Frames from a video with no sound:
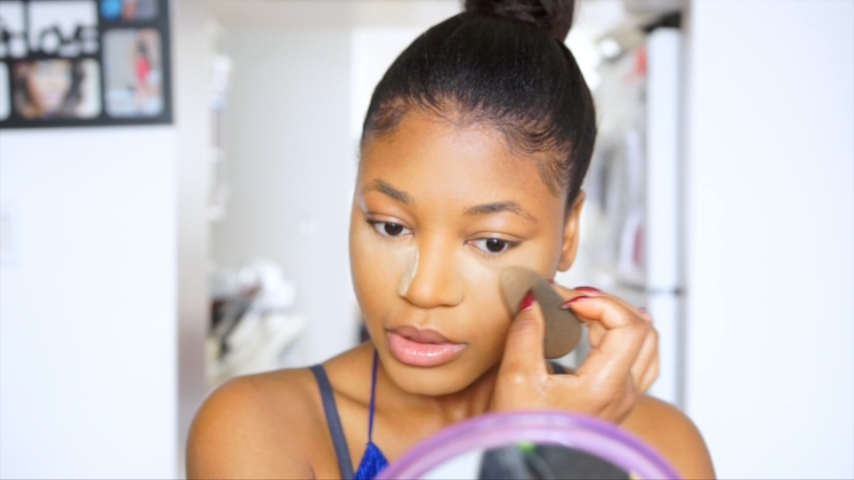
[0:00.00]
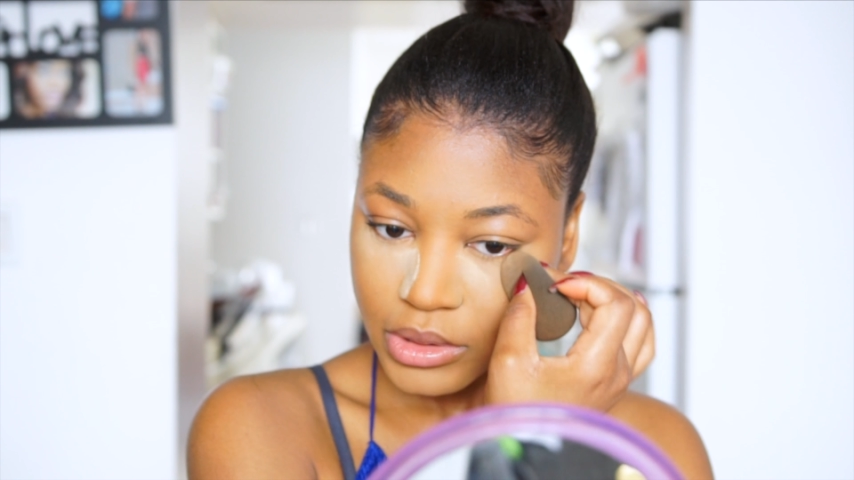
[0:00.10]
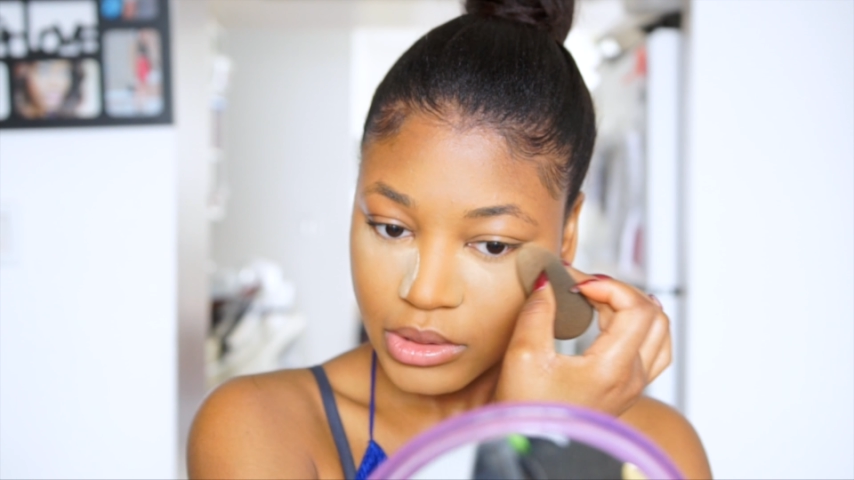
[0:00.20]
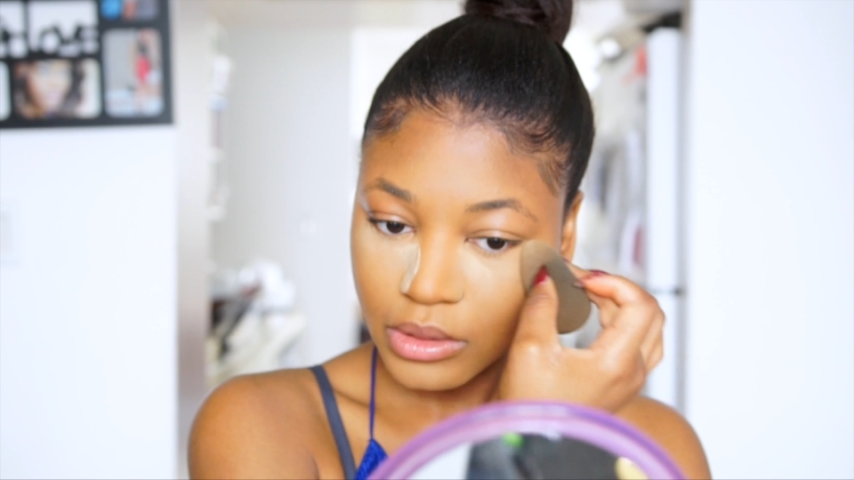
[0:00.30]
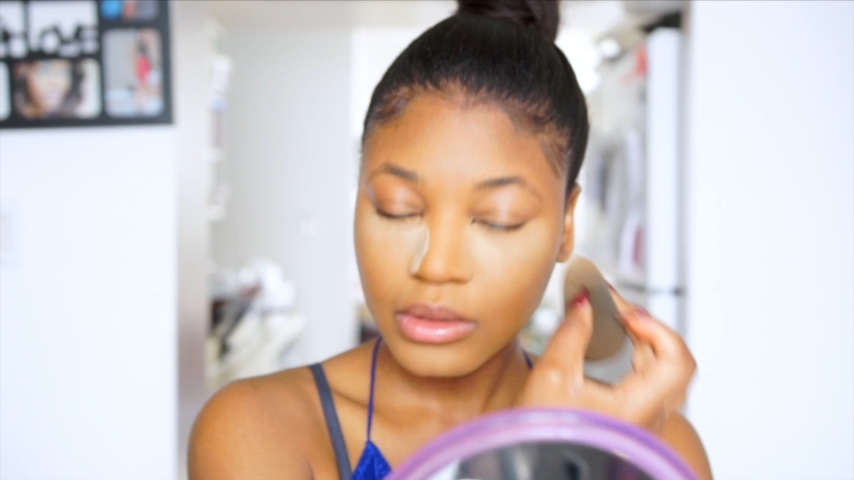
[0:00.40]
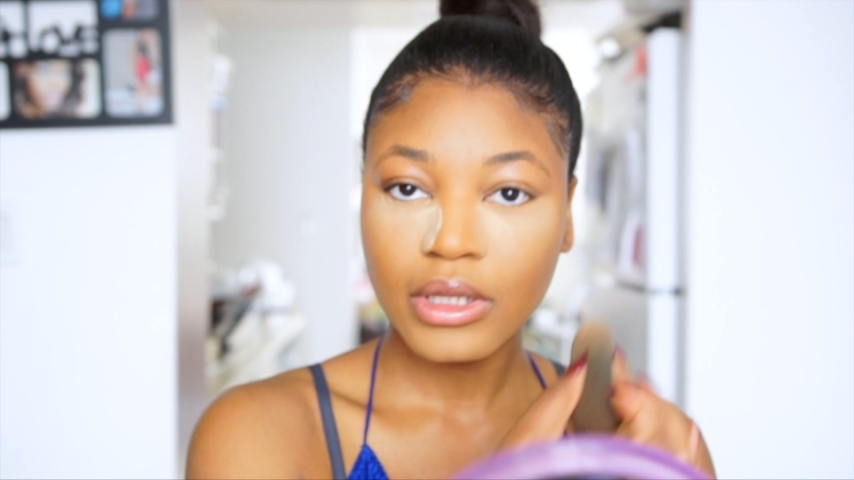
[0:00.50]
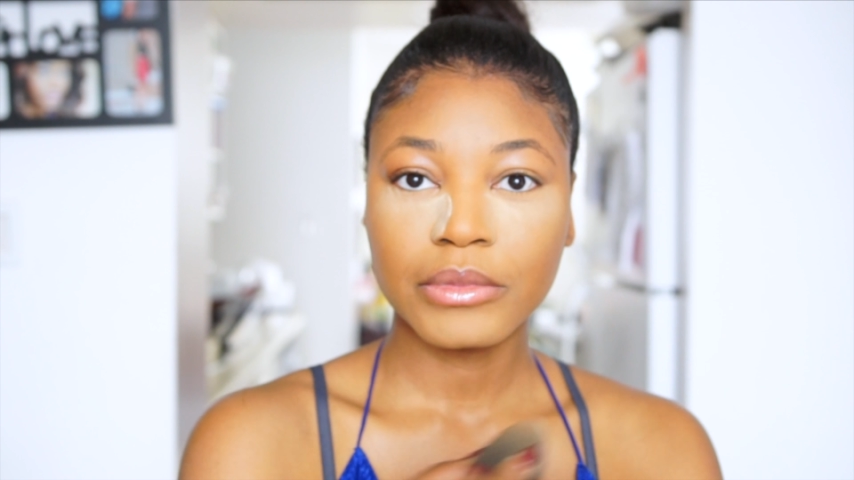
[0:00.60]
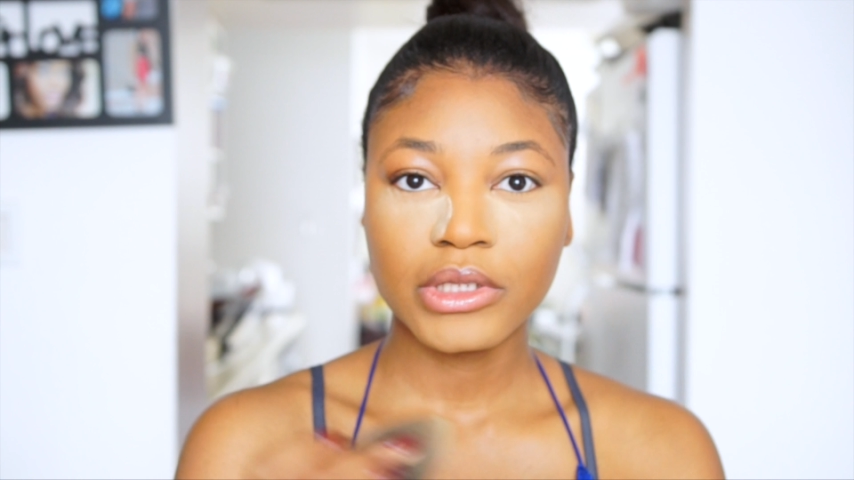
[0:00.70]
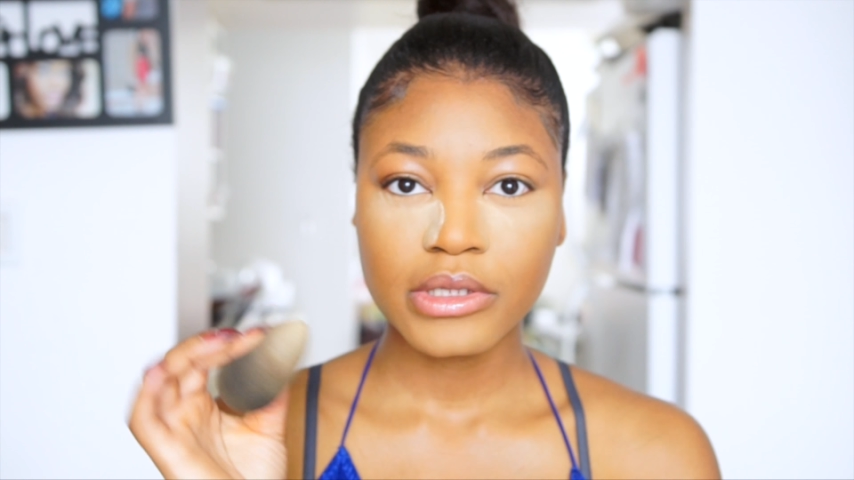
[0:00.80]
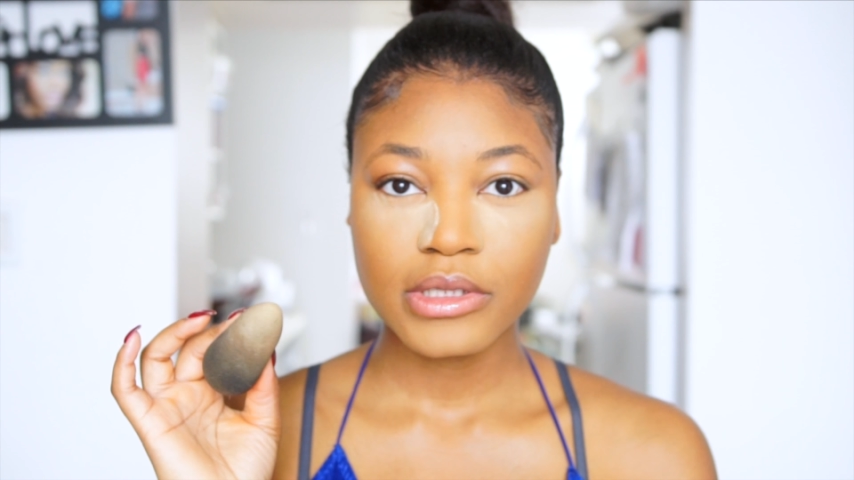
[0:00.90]
So let
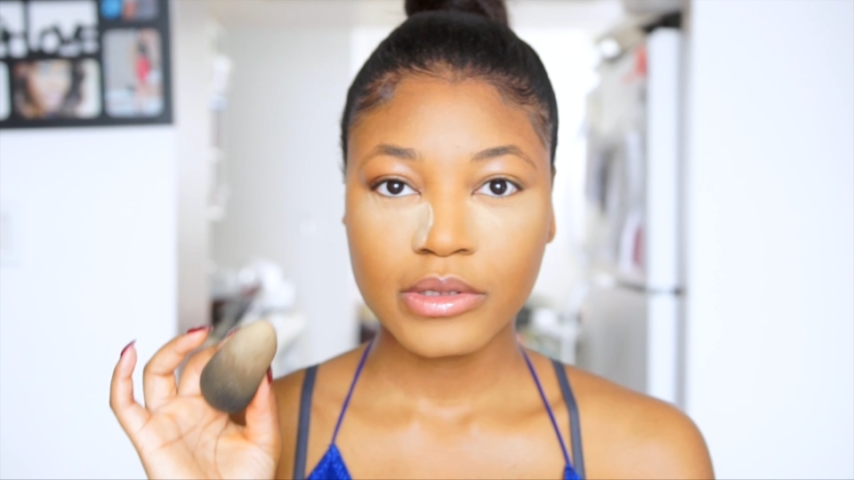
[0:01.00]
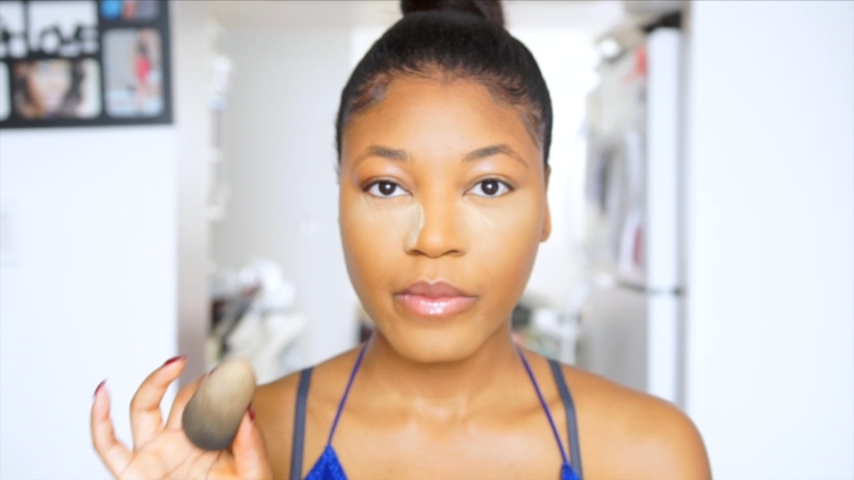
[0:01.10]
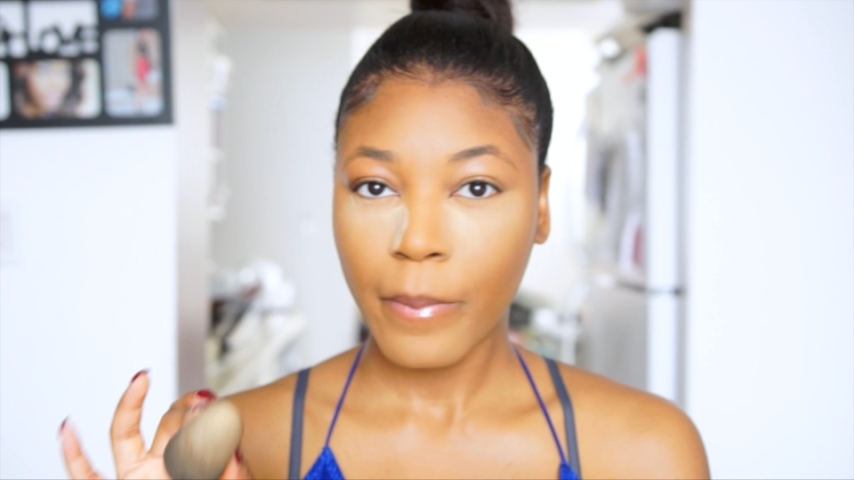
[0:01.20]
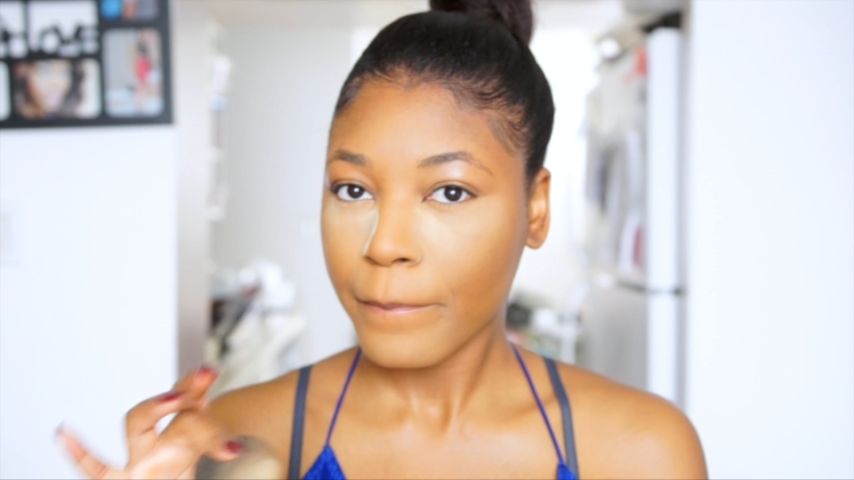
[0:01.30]
me just,